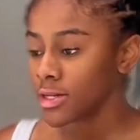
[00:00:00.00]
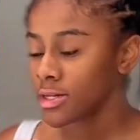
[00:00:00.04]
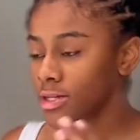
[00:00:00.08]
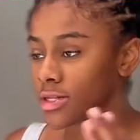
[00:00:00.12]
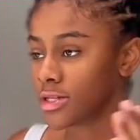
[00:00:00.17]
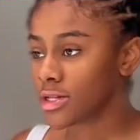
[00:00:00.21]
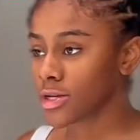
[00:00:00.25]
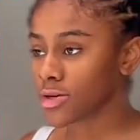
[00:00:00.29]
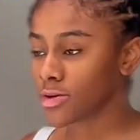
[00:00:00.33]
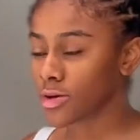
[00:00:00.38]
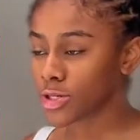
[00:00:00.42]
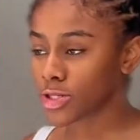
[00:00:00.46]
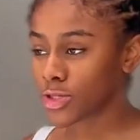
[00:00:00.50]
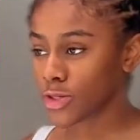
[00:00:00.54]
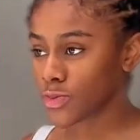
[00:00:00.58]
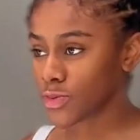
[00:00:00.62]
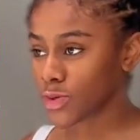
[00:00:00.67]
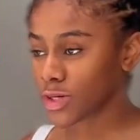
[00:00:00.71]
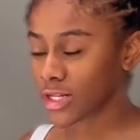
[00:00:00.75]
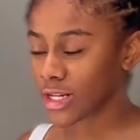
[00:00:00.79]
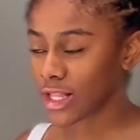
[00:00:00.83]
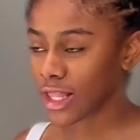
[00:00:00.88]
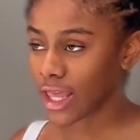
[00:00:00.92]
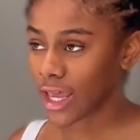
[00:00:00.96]
the groceries were
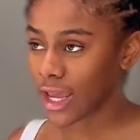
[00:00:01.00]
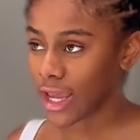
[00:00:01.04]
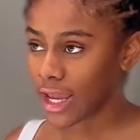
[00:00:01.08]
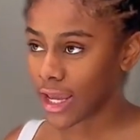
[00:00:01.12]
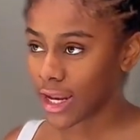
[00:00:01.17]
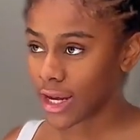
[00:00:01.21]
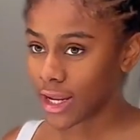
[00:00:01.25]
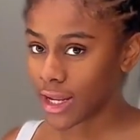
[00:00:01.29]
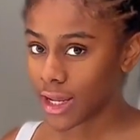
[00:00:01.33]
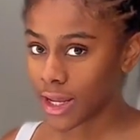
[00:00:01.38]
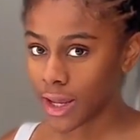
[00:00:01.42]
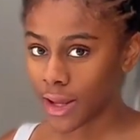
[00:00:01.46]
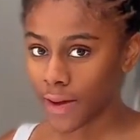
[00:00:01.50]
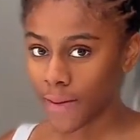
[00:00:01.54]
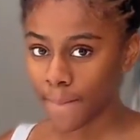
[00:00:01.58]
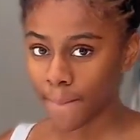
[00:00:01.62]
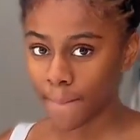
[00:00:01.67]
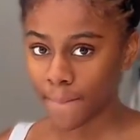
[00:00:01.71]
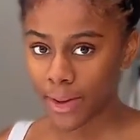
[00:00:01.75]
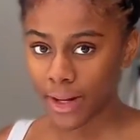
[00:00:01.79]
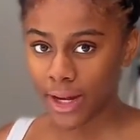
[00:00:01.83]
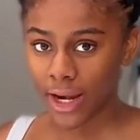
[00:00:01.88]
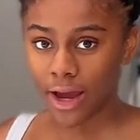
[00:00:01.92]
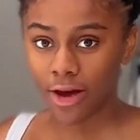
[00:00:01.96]
delayed,
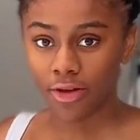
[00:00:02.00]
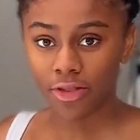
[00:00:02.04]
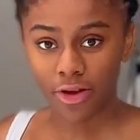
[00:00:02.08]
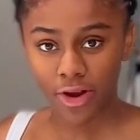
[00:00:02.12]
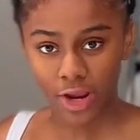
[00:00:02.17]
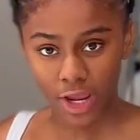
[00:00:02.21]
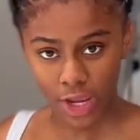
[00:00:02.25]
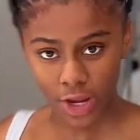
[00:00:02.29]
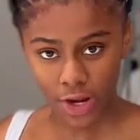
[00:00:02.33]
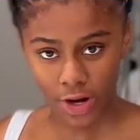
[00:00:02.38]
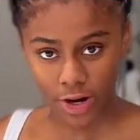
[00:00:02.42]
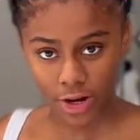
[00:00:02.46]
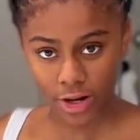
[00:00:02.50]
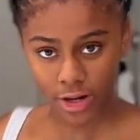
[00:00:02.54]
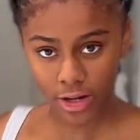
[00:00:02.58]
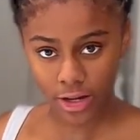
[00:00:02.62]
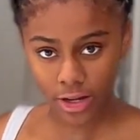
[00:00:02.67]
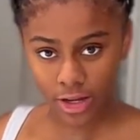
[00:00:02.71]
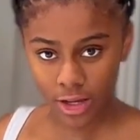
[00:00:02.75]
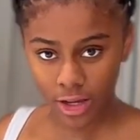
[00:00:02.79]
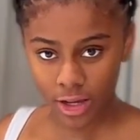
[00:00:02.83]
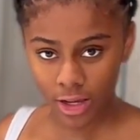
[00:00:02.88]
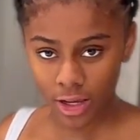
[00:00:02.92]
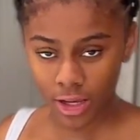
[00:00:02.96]
but now they're here.
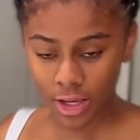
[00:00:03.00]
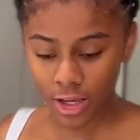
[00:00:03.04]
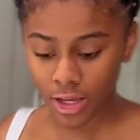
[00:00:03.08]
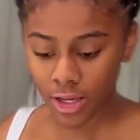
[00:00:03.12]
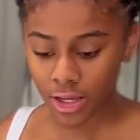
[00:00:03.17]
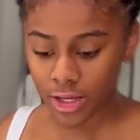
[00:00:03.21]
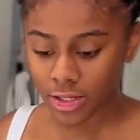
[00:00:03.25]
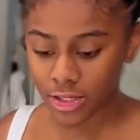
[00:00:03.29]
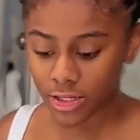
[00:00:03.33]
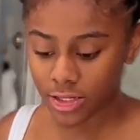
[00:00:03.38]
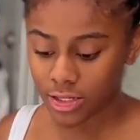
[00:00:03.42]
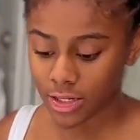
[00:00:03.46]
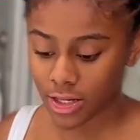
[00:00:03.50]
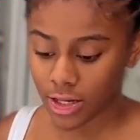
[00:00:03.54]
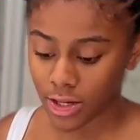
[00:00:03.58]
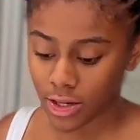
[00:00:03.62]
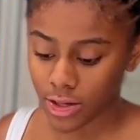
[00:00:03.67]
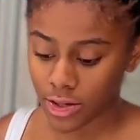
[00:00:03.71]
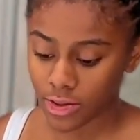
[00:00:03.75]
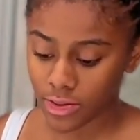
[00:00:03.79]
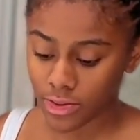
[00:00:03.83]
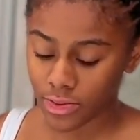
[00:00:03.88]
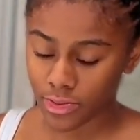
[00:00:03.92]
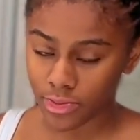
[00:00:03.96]
So
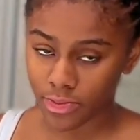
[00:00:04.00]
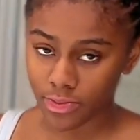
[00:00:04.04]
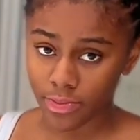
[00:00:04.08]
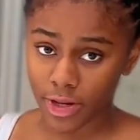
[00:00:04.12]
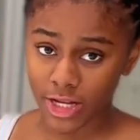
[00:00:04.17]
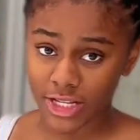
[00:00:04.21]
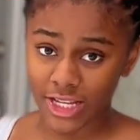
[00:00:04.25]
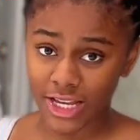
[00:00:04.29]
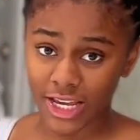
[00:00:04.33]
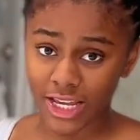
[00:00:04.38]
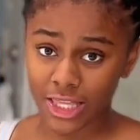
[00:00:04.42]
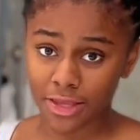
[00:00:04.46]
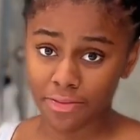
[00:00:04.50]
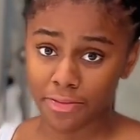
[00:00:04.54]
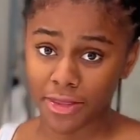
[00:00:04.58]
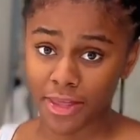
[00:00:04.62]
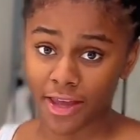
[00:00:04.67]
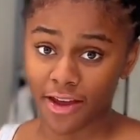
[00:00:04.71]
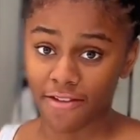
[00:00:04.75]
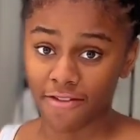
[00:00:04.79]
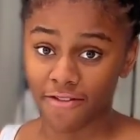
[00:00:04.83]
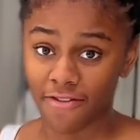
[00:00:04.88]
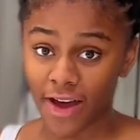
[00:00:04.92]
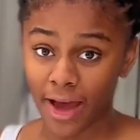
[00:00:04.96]
about to get them in
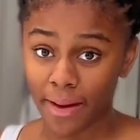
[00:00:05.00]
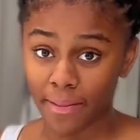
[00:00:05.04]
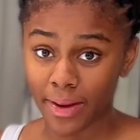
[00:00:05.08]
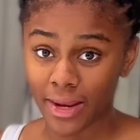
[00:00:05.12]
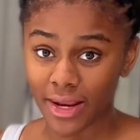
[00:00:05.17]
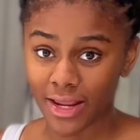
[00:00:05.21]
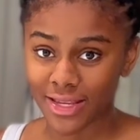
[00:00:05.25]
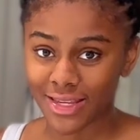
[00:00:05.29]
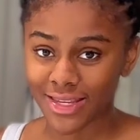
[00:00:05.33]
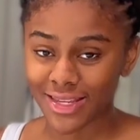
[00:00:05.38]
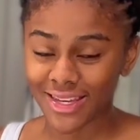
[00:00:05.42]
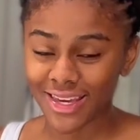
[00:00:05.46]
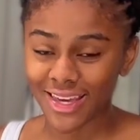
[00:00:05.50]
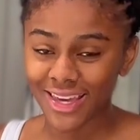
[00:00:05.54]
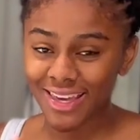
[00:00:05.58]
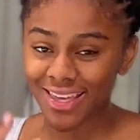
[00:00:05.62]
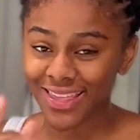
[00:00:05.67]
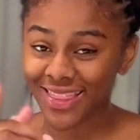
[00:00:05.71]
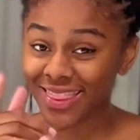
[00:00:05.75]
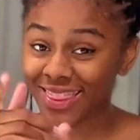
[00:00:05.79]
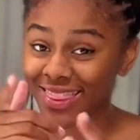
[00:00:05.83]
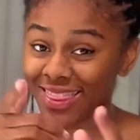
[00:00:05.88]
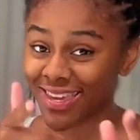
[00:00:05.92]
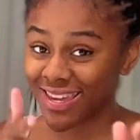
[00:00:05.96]
like 5 minutes.
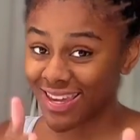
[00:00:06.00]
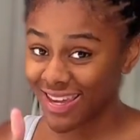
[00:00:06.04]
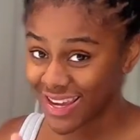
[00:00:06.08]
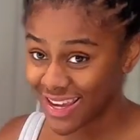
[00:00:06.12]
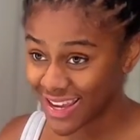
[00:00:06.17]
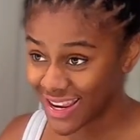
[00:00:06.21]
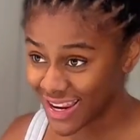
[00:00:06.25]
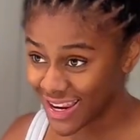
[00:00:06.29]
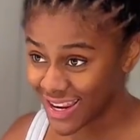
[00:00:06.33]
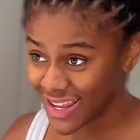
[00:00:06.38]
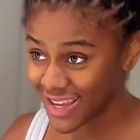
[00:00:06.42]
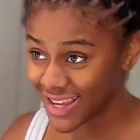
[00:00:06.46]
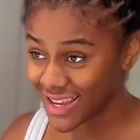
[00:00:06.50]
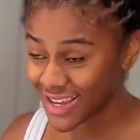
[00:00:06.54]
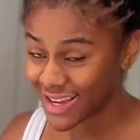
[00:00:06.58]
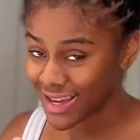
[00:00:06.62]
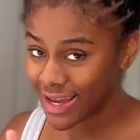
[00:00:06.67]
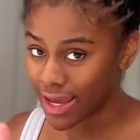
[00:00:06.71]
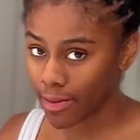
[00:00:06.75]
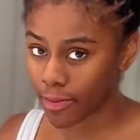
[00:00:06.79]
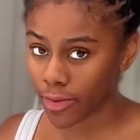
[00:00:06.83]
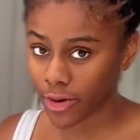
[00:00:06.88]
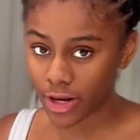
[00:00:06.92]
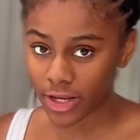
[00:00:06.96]
Then
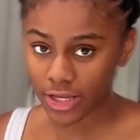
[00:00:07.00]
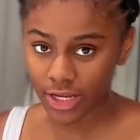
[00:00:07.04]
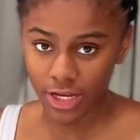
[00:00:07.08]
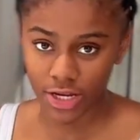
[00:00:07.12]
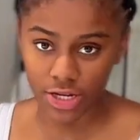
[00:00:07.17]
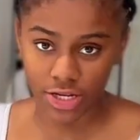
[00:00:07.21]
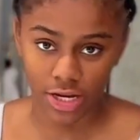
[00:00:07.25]
I'm gonna take a